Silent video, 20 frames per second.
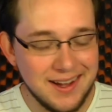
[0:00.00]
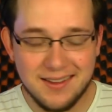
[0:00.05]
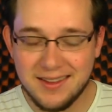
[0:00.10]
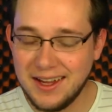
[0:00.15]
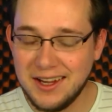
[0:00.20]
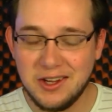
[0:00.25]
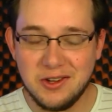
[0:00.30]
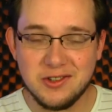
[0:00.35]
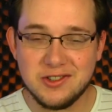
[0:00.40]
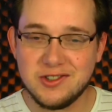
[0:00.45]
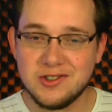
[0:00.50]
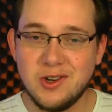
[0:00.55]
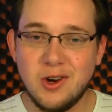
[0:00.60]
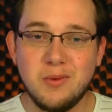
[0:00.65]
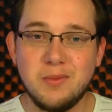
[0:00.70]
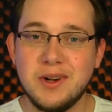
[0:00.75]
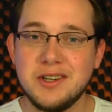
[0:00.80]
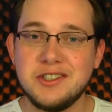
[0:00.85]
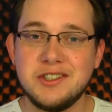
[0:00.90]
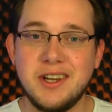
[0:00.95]
Thank you
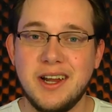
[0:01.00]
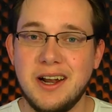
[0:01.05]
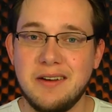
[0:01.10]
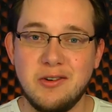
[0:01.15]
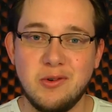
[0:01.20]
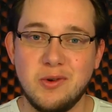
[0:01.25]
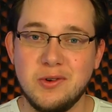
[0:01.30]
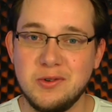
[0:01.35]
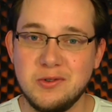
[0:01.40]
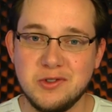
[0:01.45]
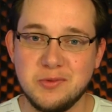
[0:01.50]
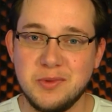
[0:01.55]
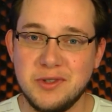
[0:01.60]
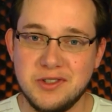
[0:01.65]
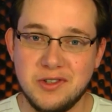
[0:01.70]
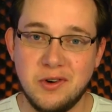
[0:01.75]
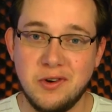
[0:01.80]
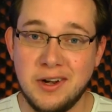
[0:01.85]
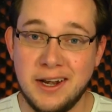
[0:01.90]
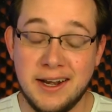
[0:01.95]
so much to everyone who's been
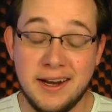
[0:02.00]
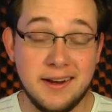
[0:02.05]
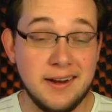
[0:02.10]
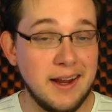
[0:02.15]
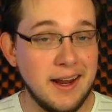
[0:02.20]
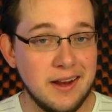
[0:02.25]
donating,